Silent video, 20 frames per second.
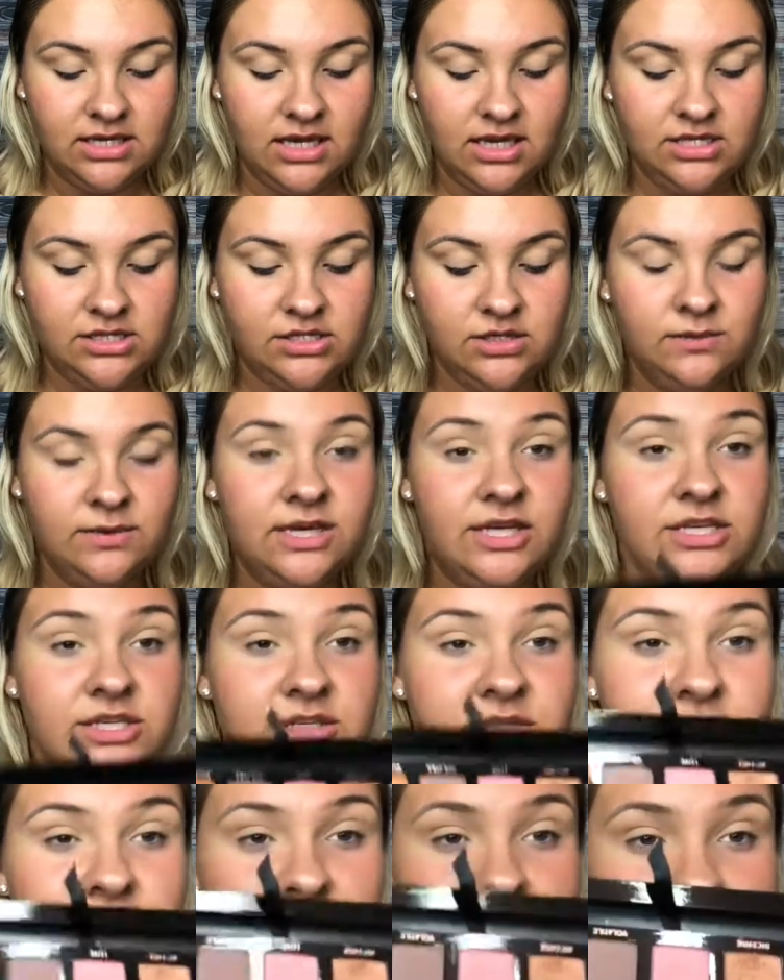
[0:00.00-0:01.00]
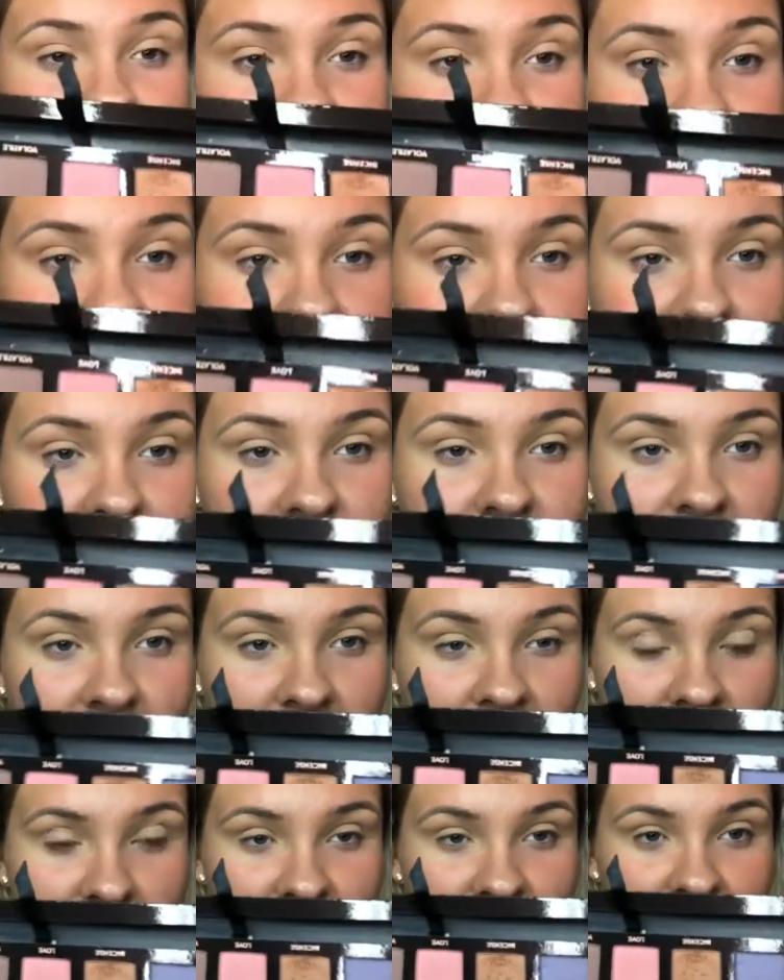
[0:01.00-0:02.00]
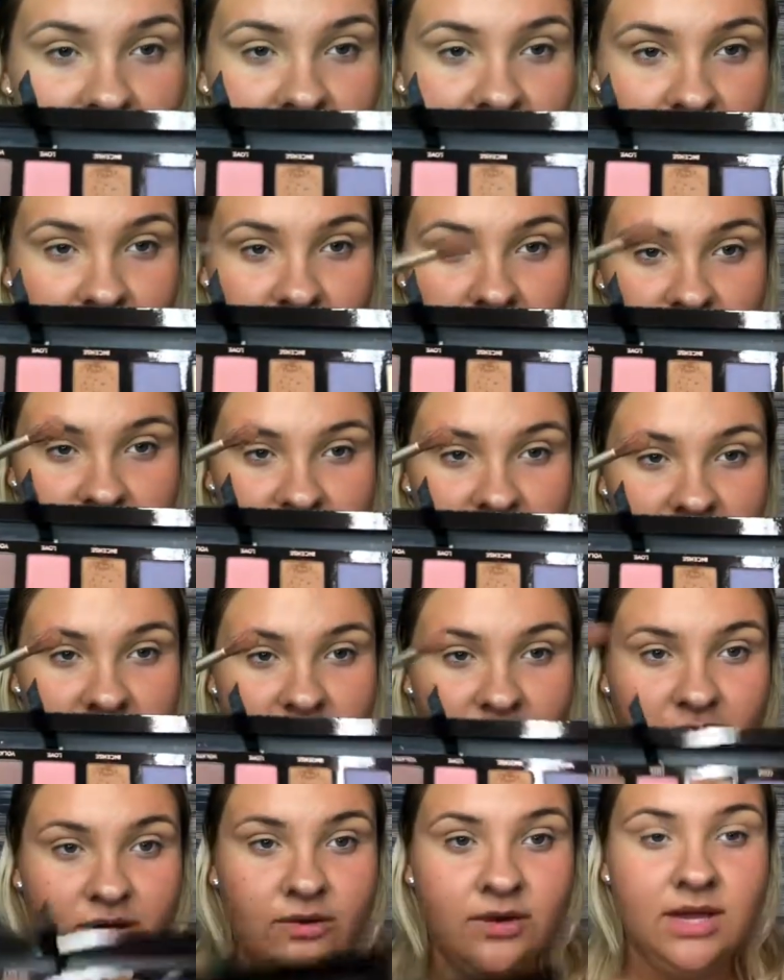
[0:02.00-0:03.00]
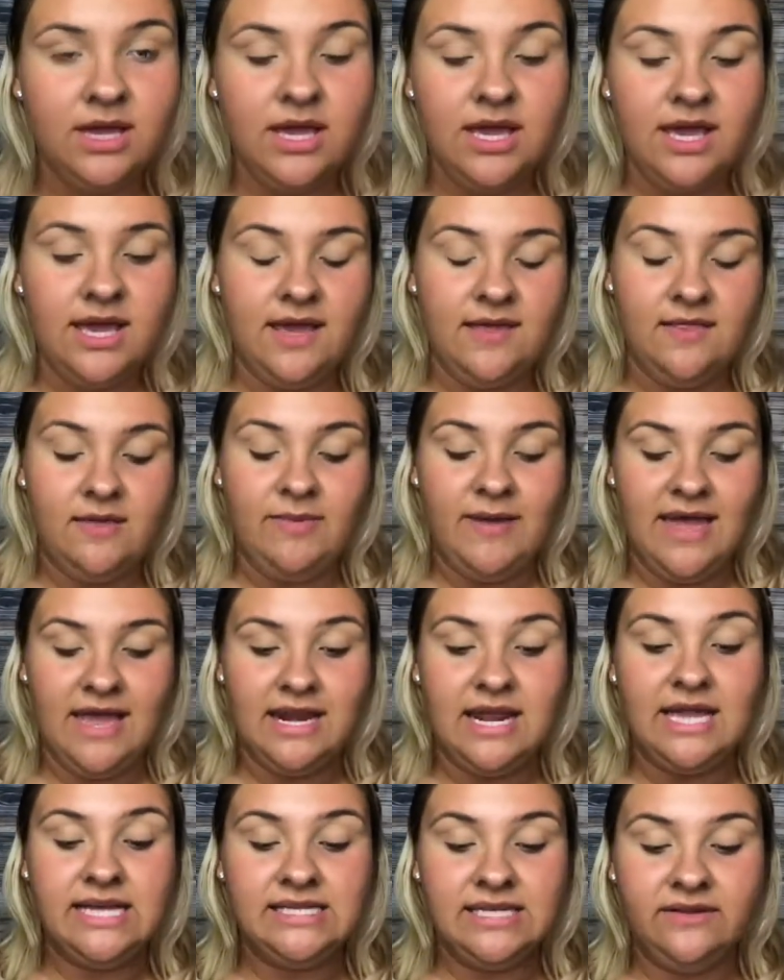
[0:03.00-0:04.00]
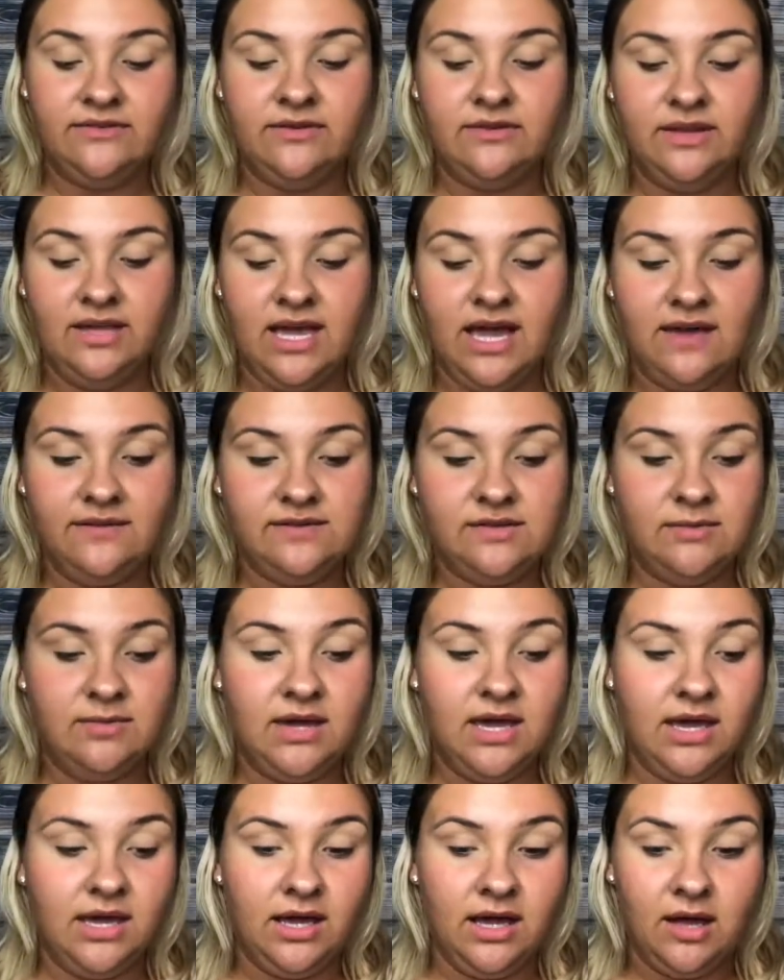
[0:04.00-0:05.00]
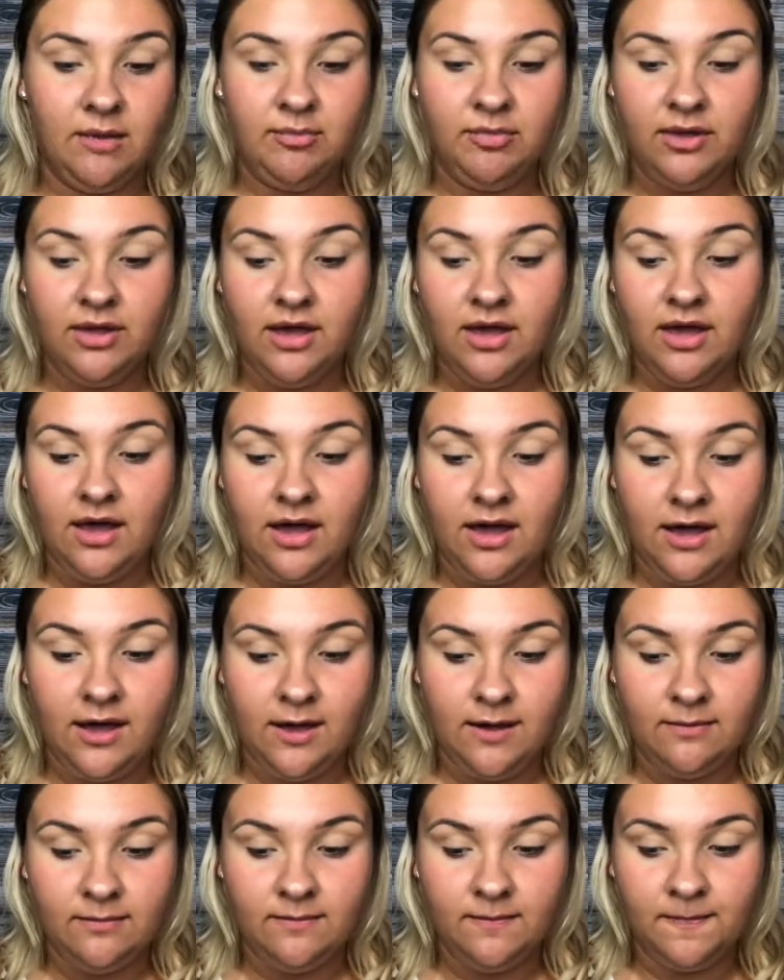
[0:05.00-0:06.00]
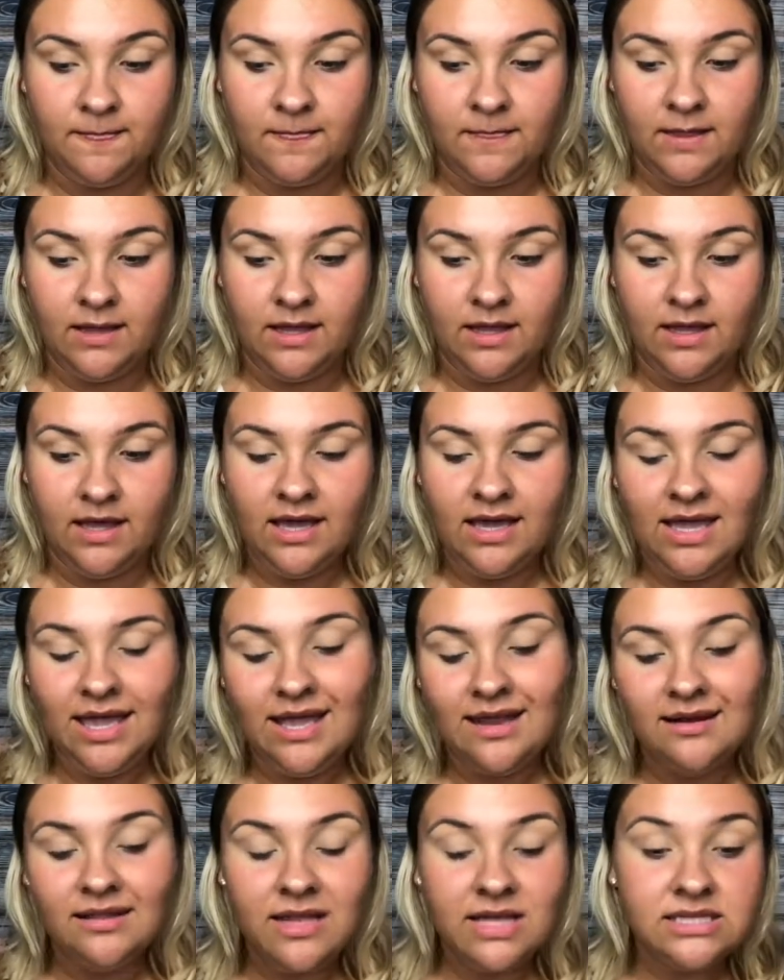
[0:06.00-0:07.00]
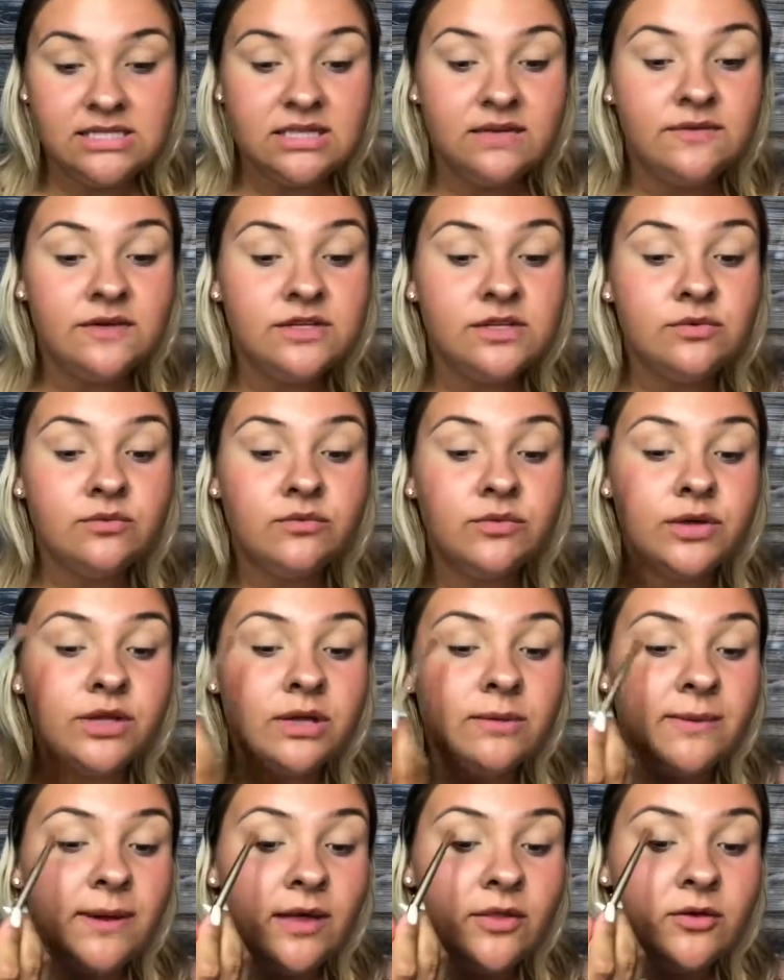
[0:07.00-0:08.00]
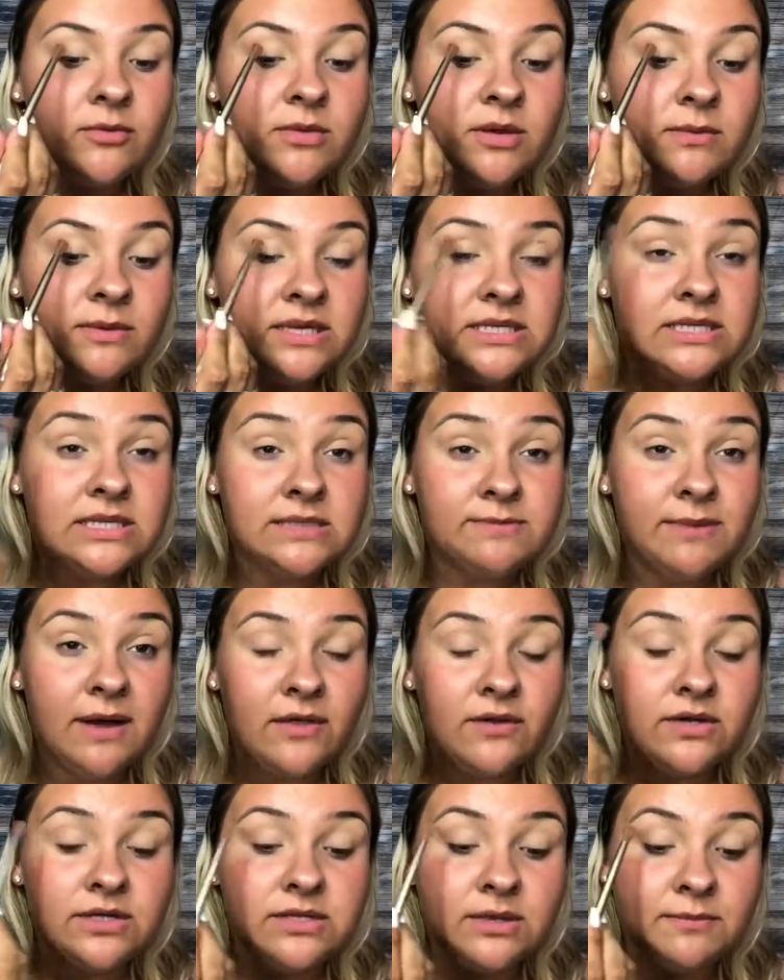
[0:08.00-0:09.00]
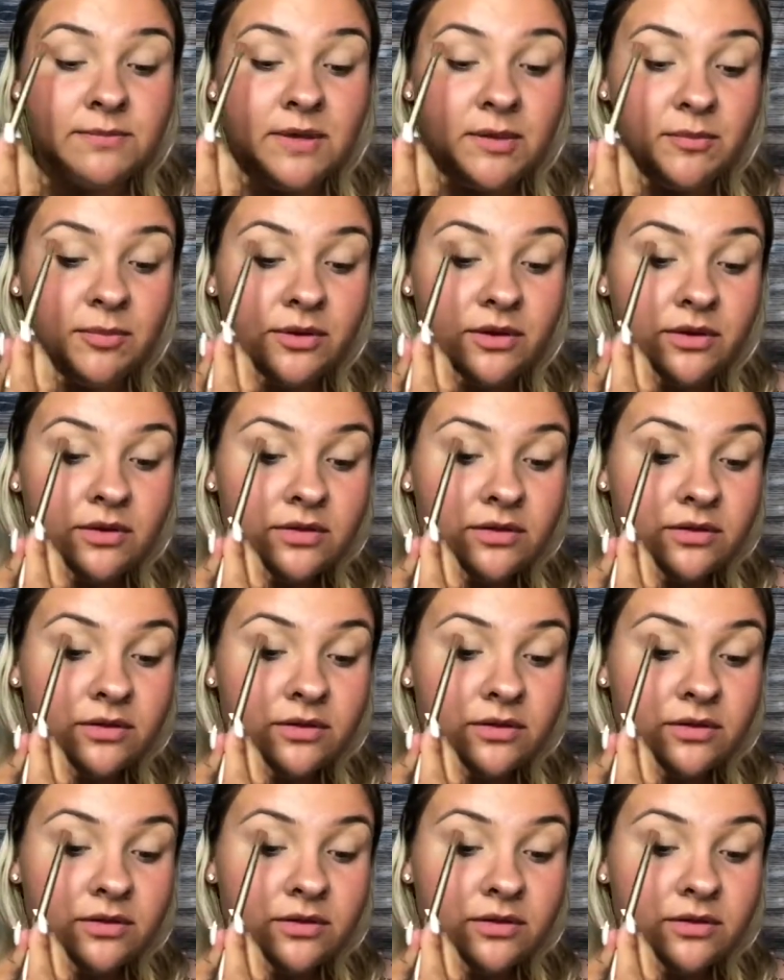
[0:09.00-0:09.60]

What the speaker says: And so when I do hit the shadow in the pan, I definitely have some kick up. Again, that stuff doesn't really bother me, but it does bother some people.